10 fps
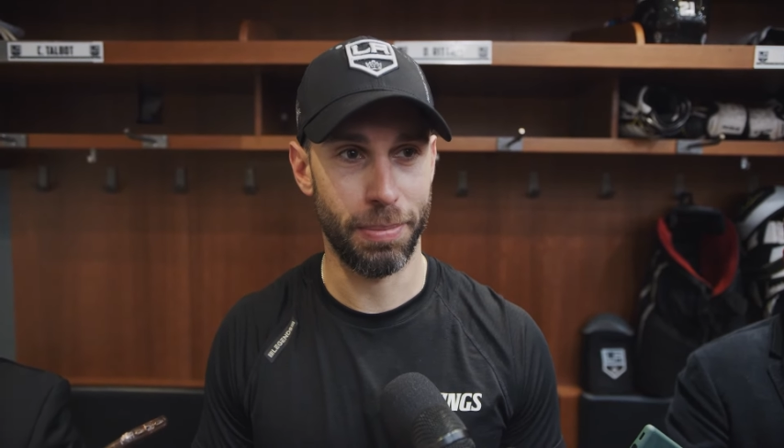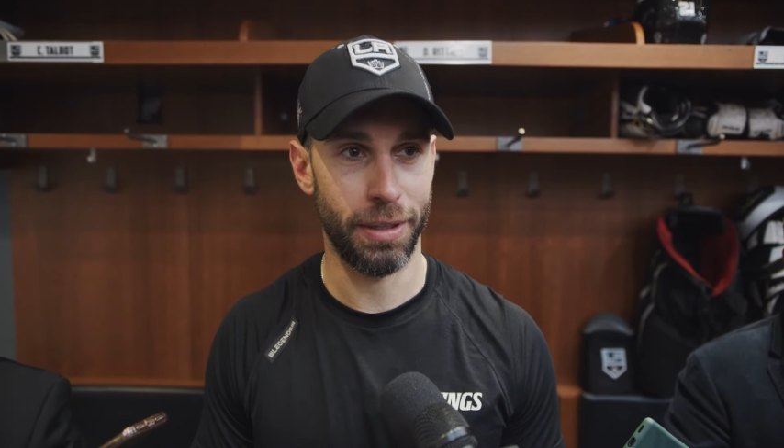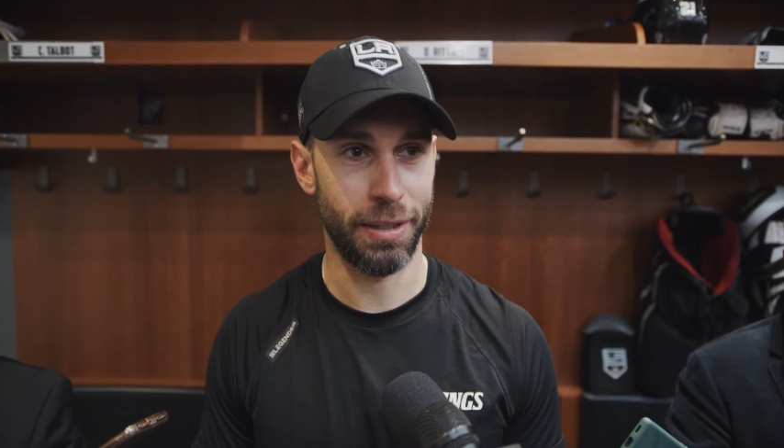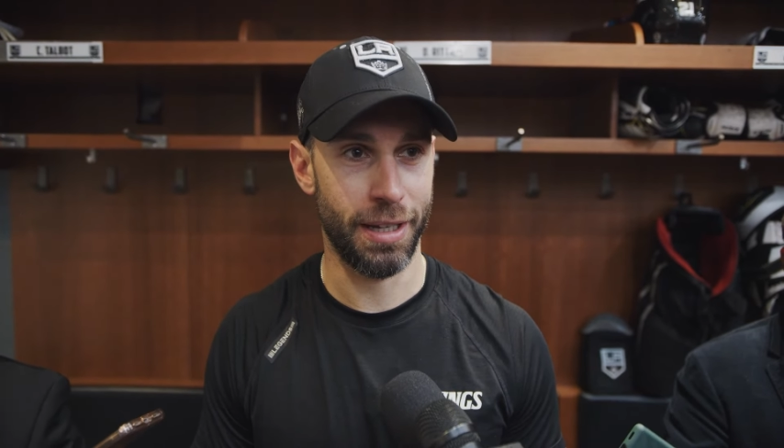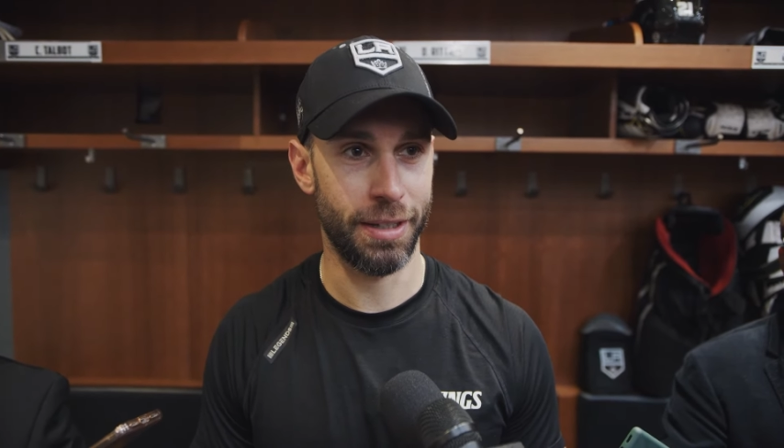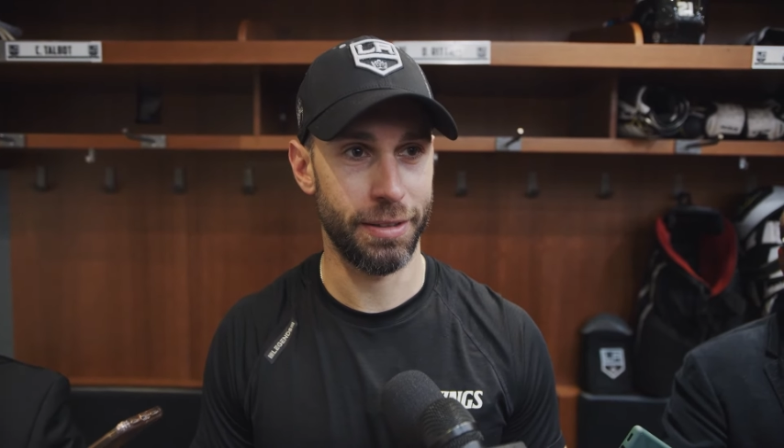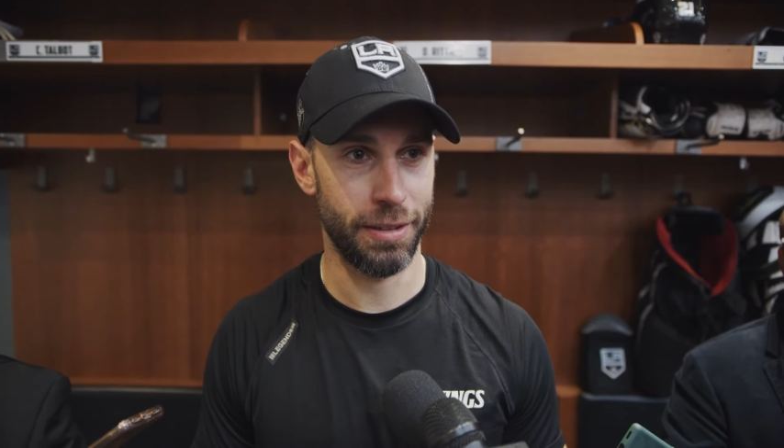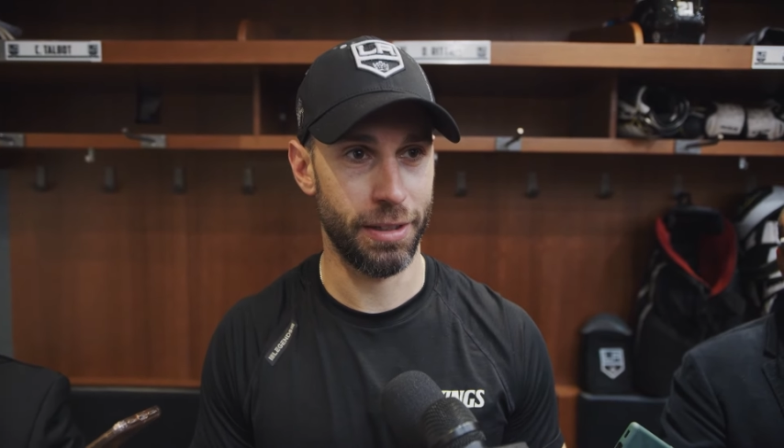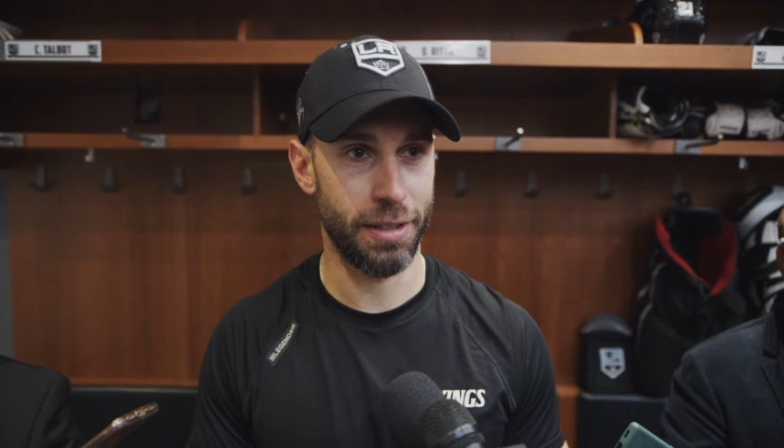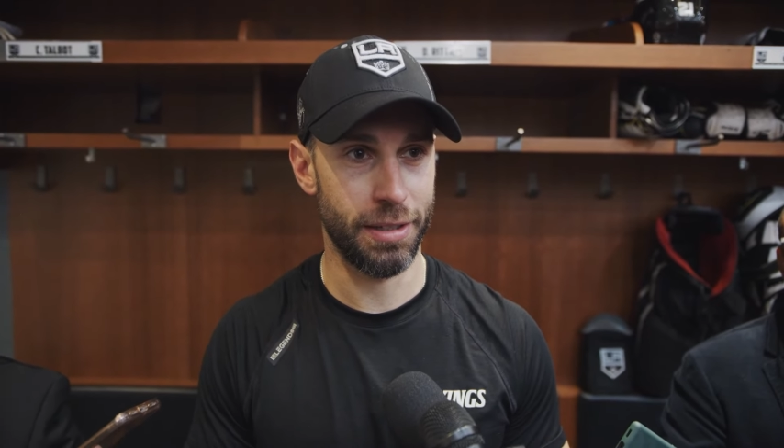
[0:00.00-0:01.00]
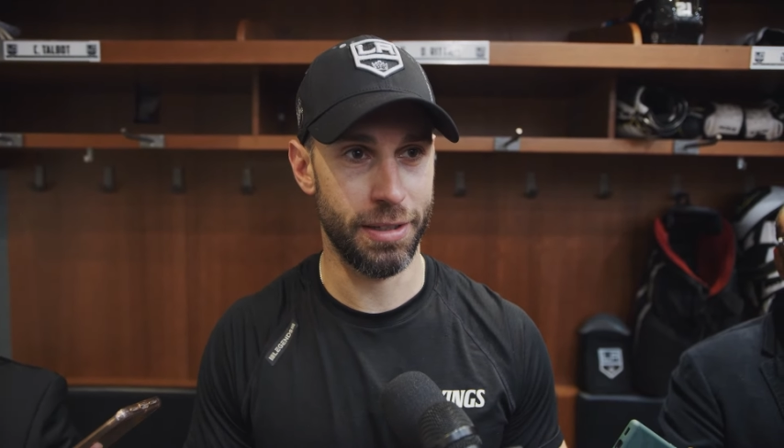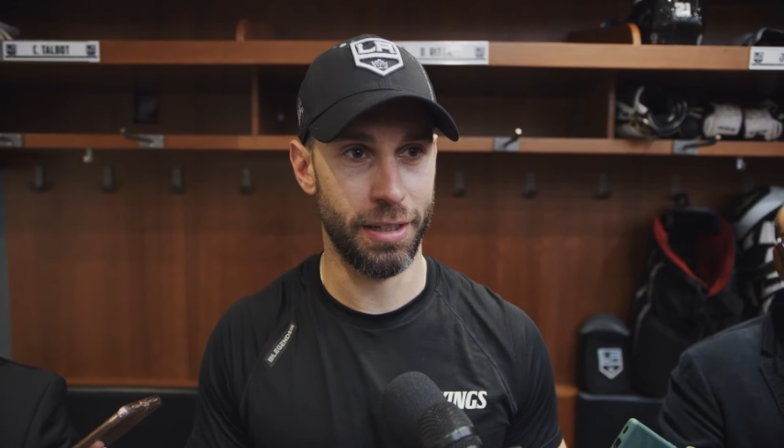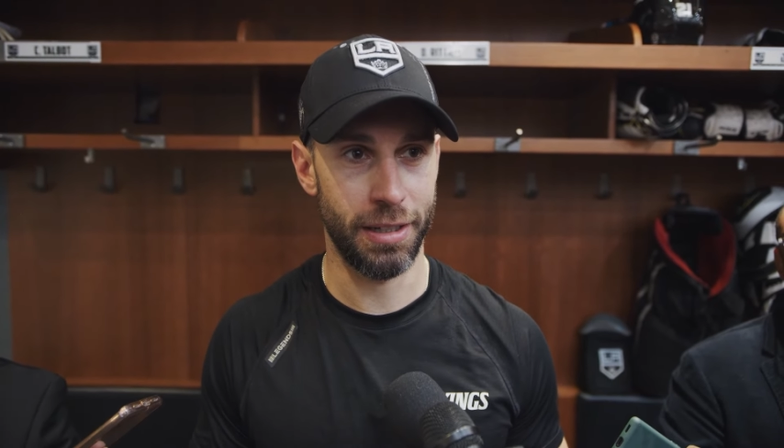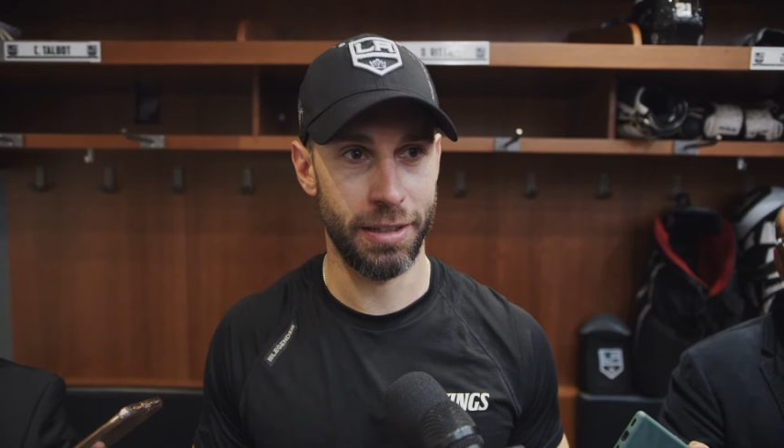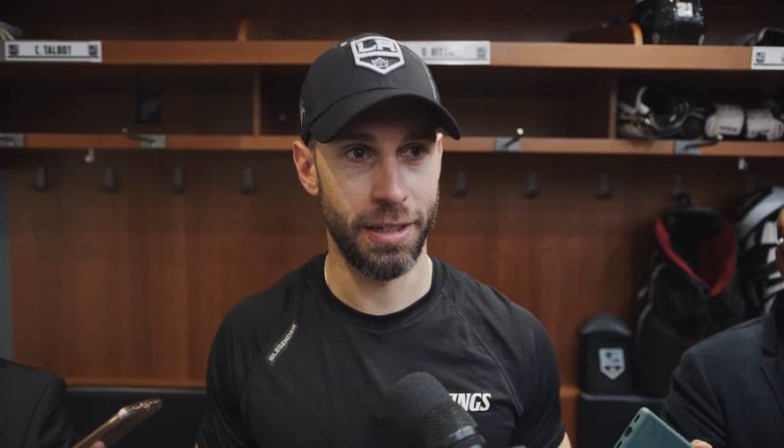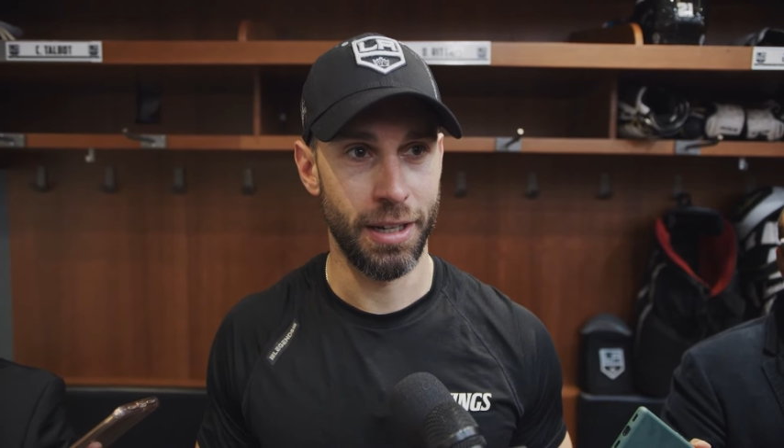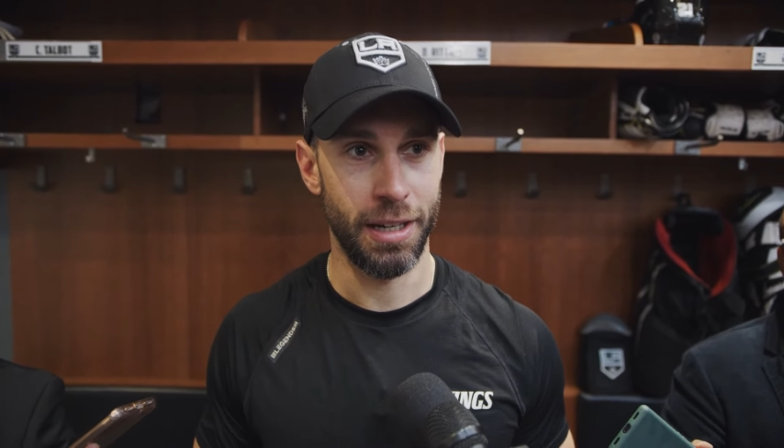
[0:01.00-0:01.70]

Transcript: But yeah, like you said, he,